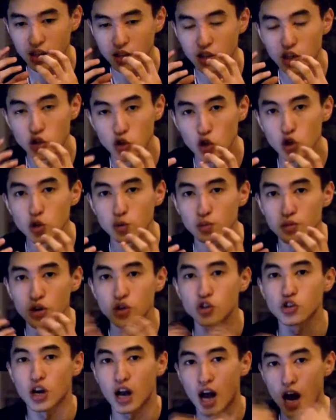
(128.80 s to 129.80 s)
it exerts
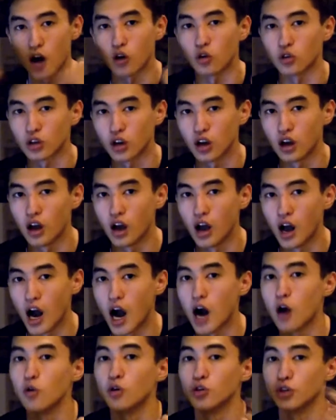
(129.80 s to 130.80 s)
pressure out.
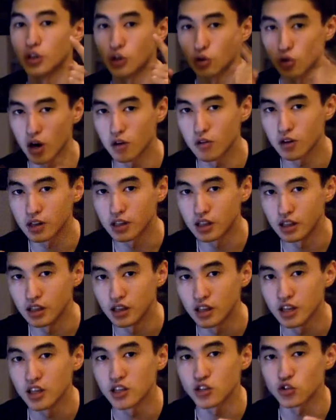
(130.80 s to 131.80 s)
However, the gravity
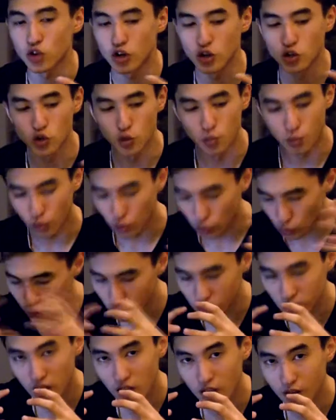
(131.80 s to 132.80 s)
tries to pull
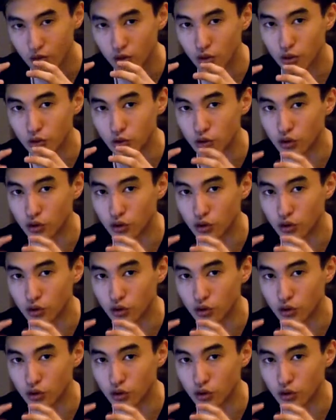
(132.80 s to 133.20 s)
everything